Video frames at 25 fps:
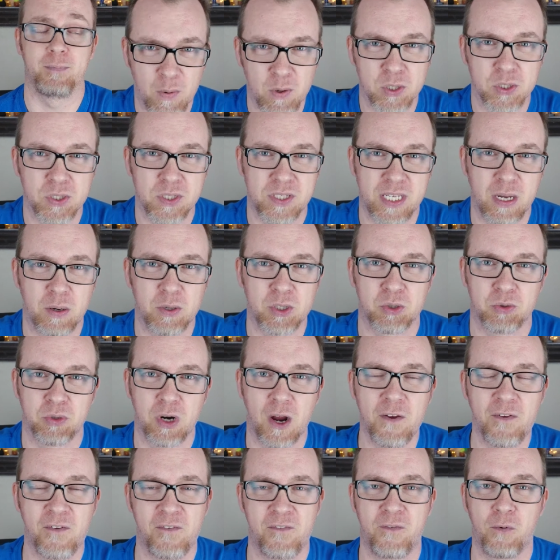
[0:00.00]
That was
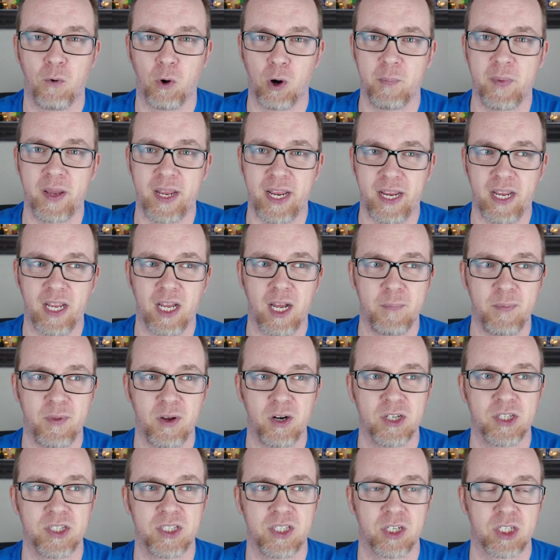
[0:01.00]
rough for me.
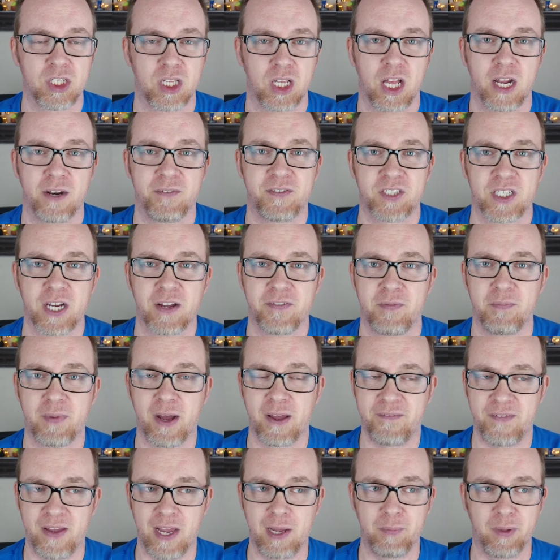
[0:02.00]
There's a lot of stuff in
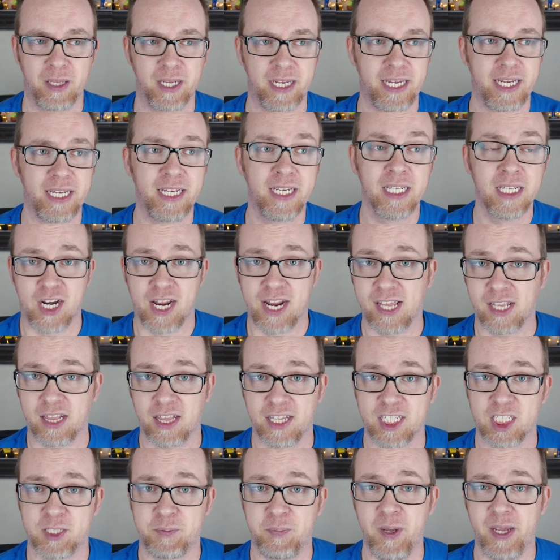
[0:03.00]
my family,
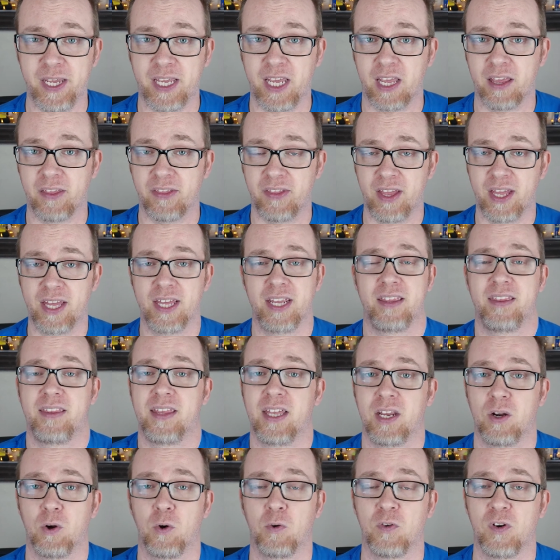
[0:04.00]
genetically speaking, that
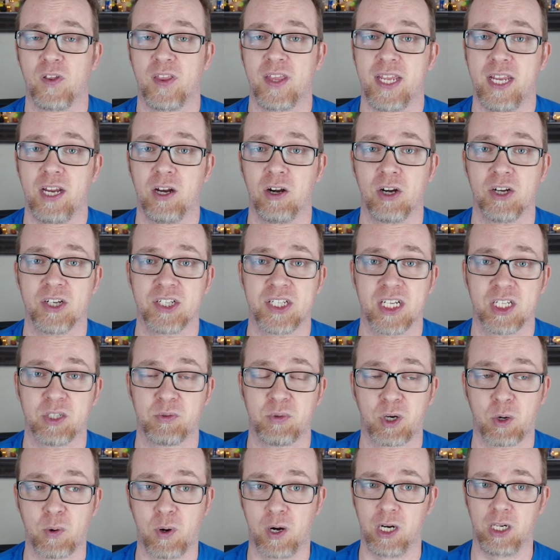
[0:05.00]
over the years has
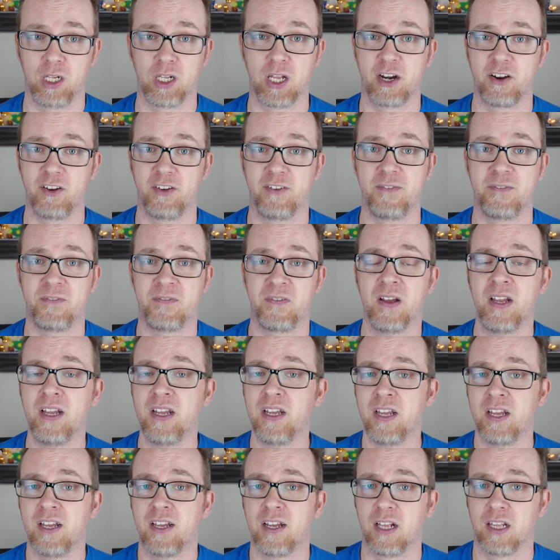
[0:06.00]
required a lot
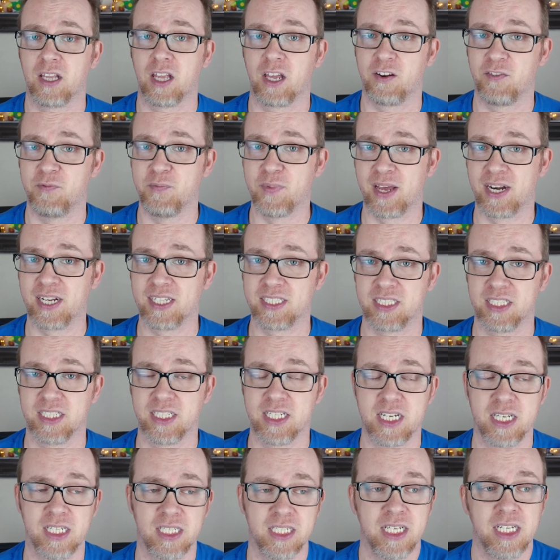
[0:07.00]
of
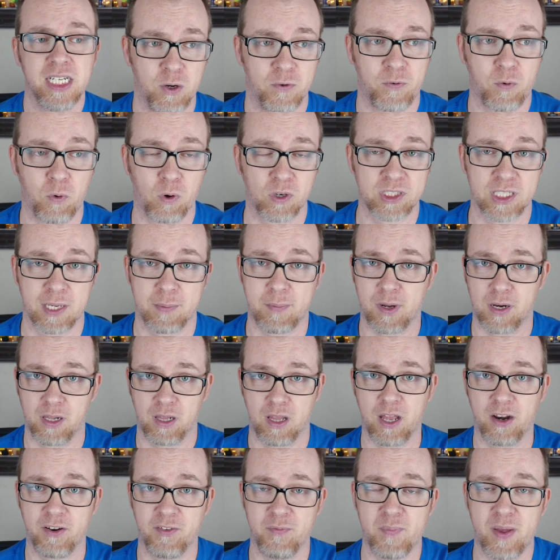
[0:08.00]
medicine. Of course, I'm on a
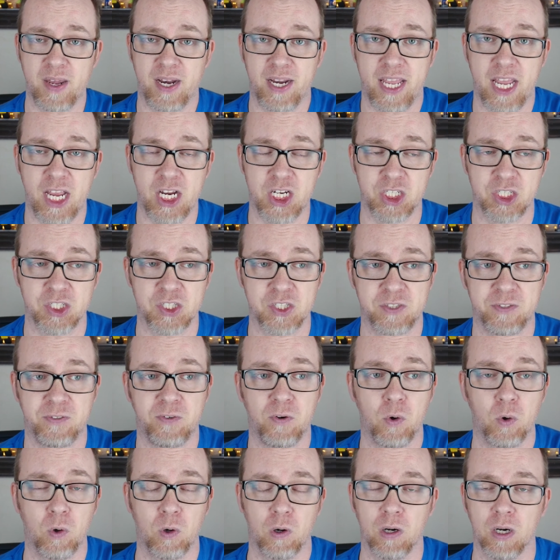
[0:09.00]
lot of medications
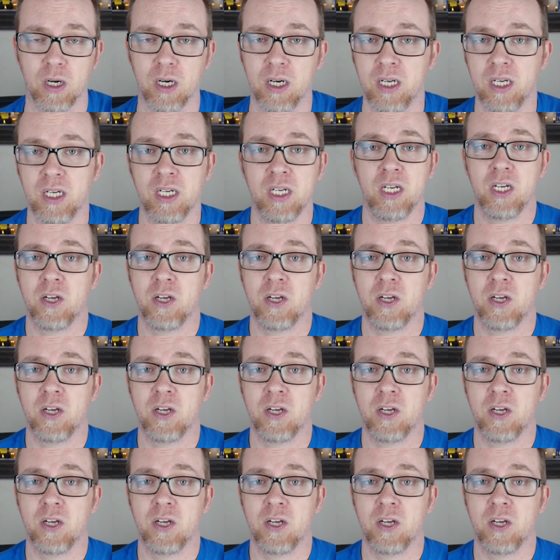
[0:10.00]
for